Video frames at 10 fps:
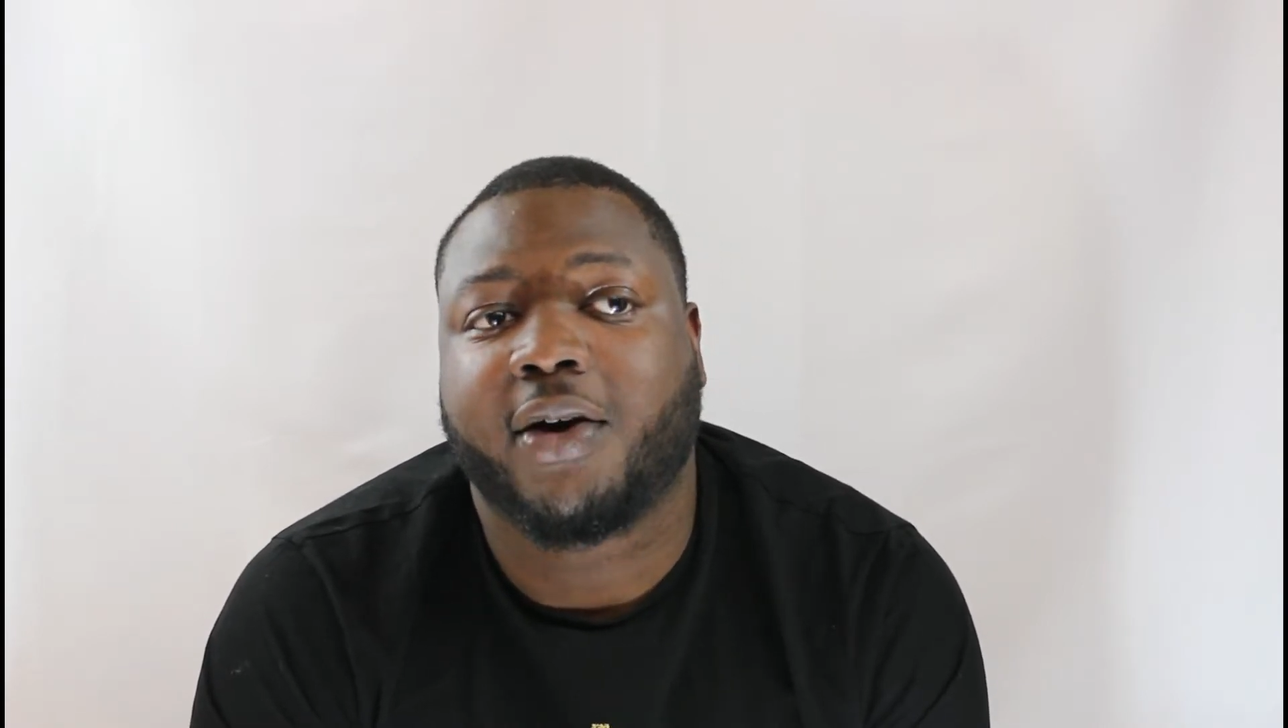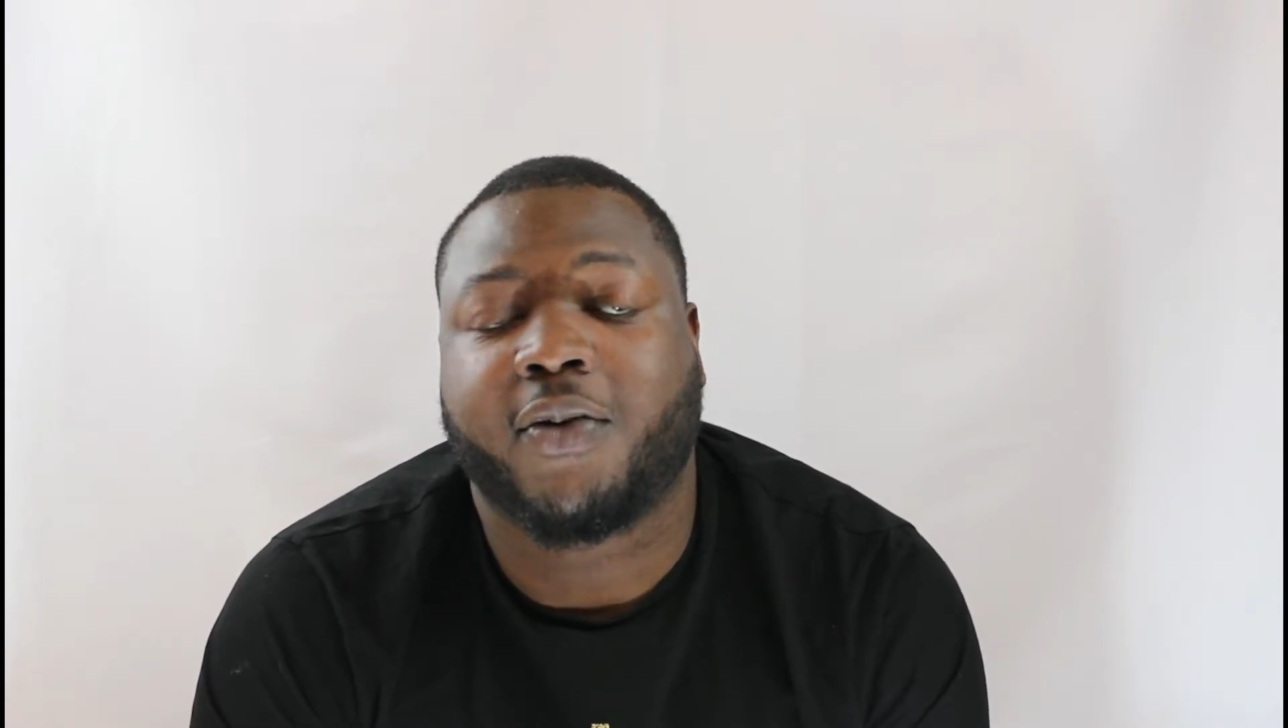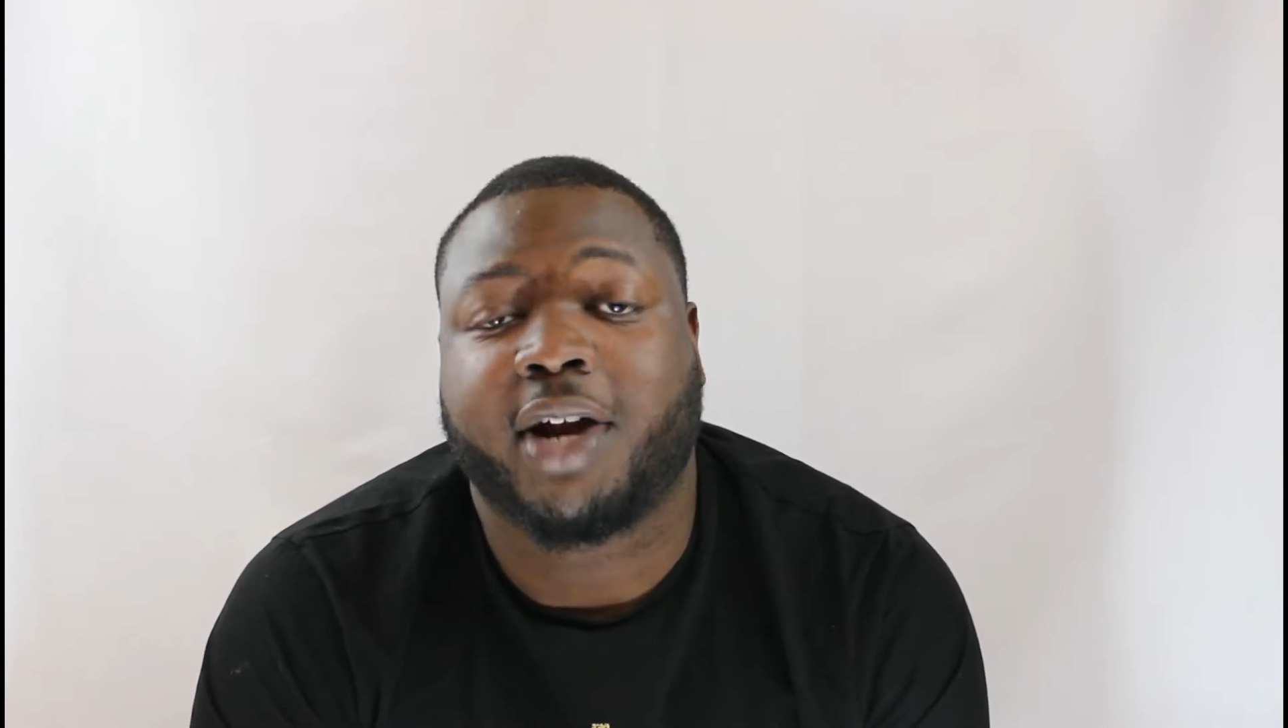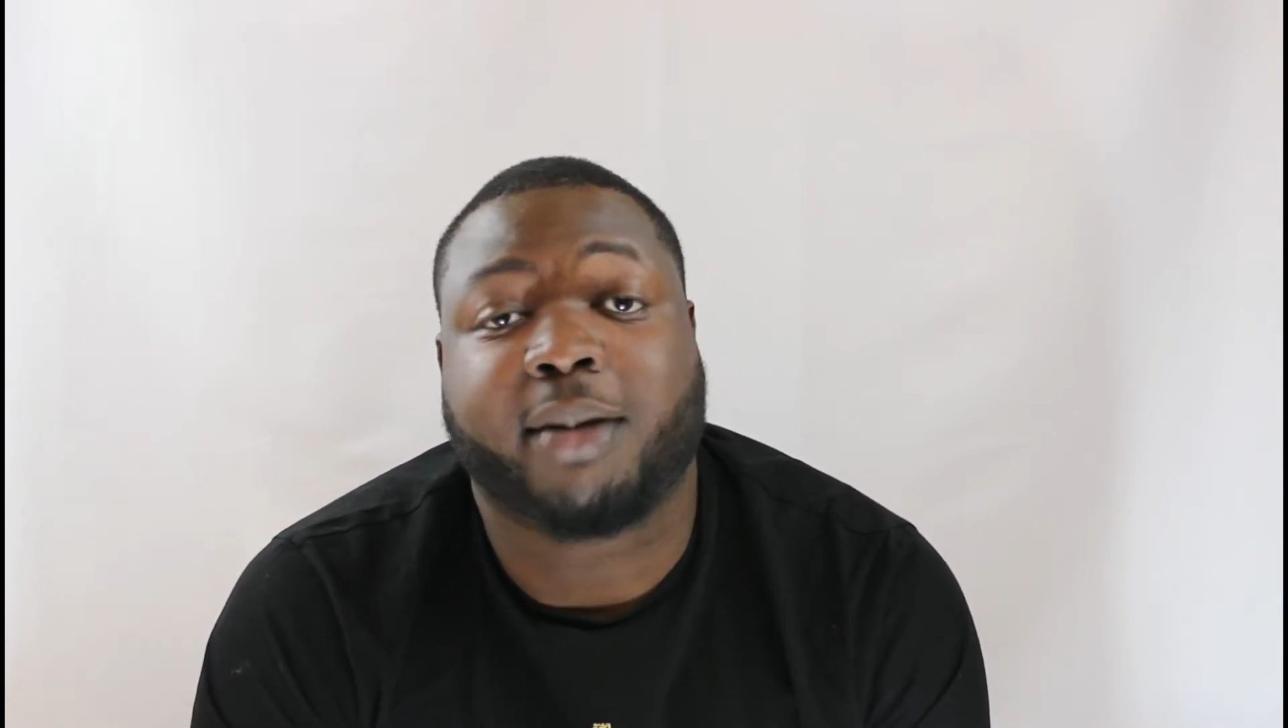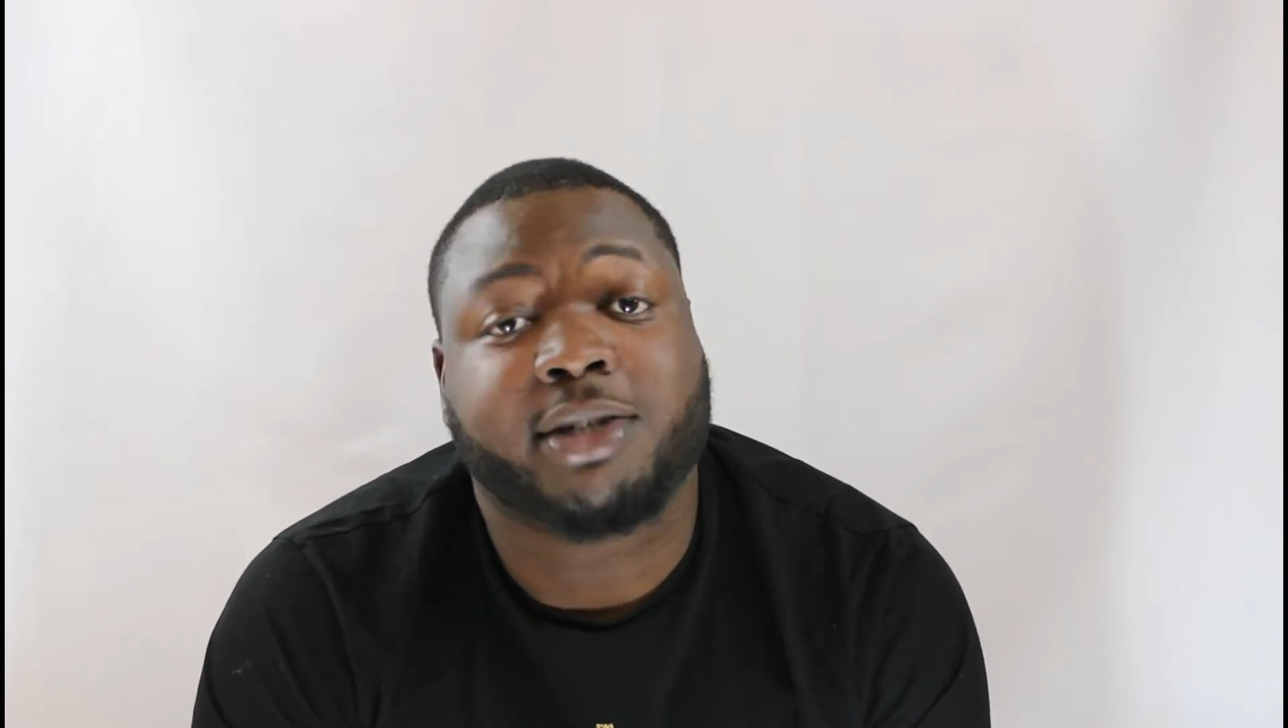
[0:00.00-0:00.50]

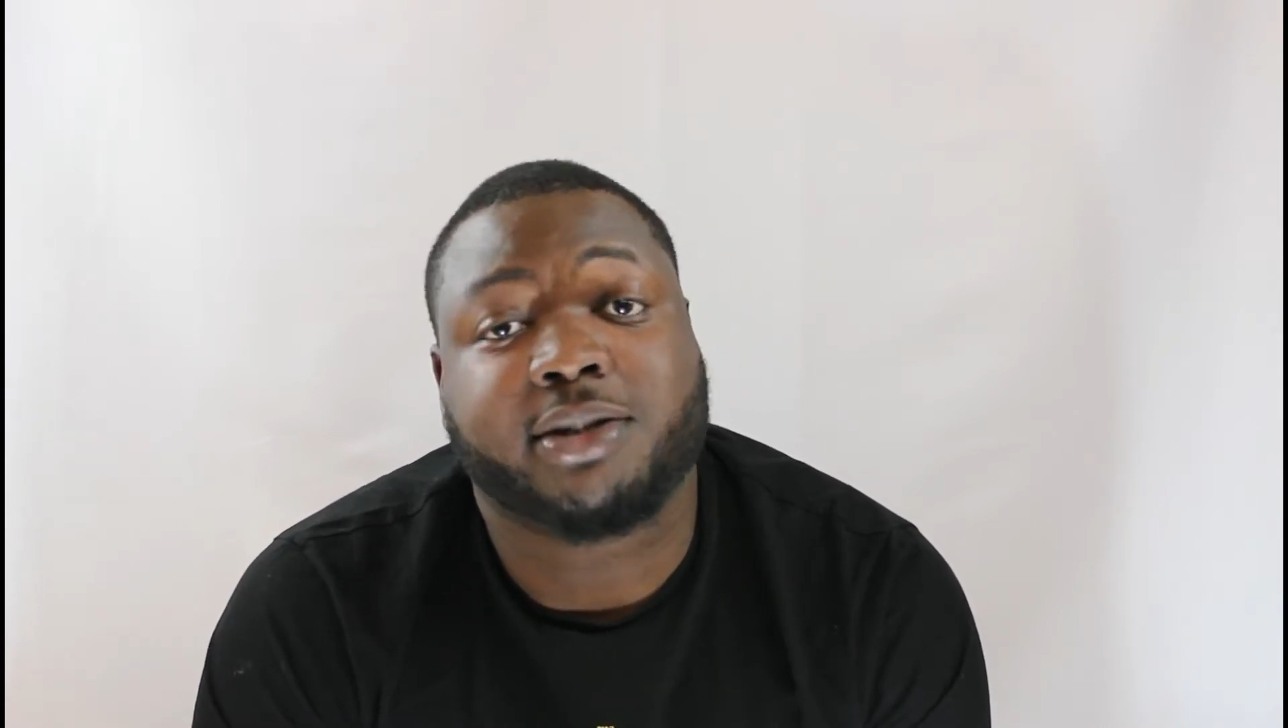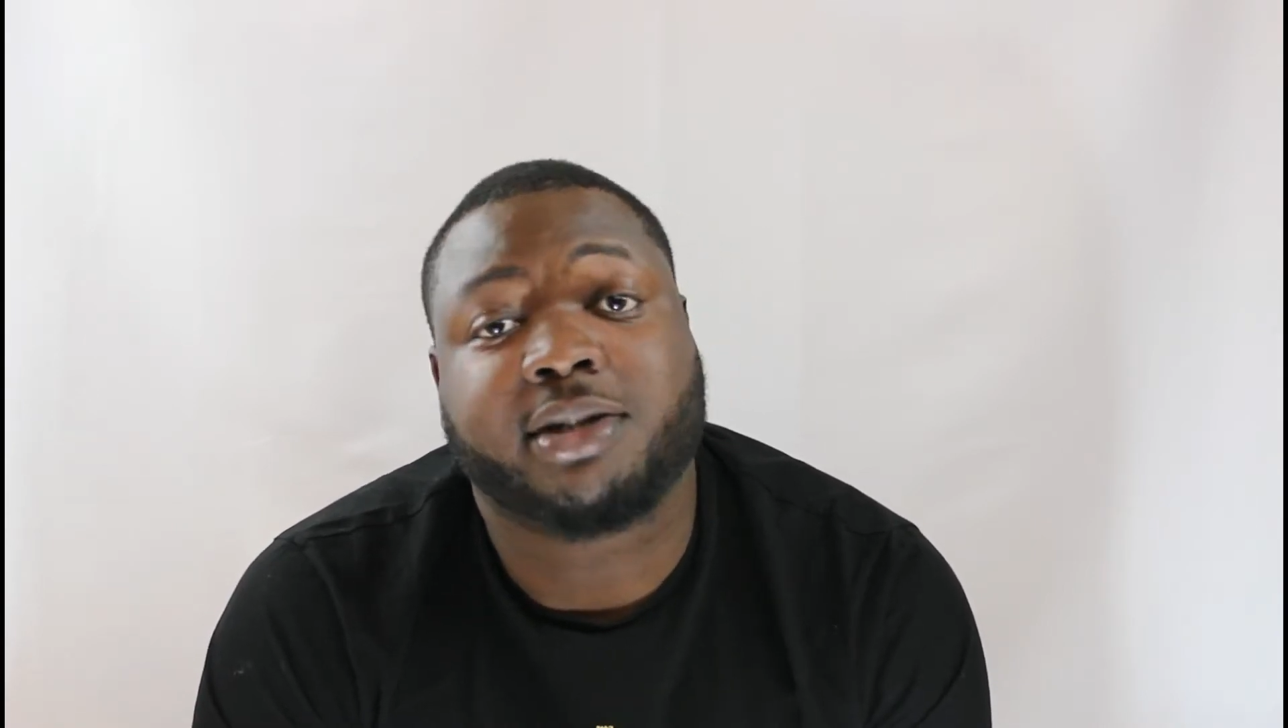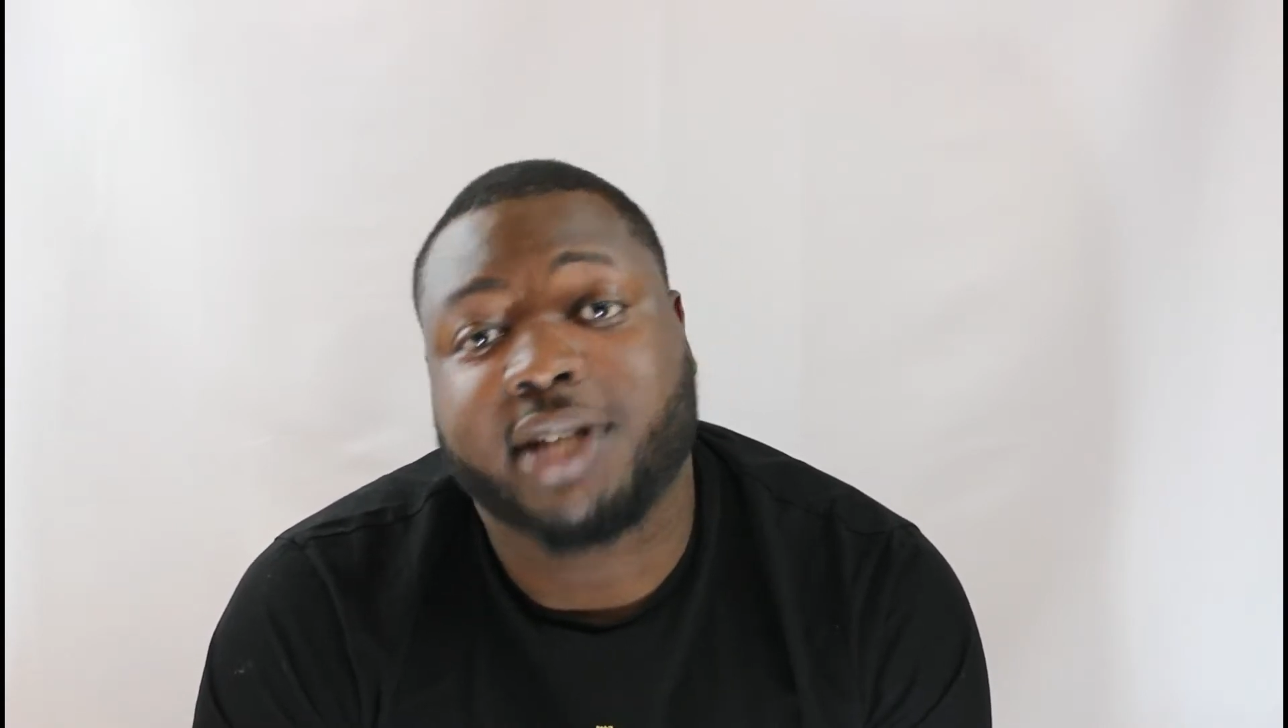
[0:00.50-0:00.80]
when I'm too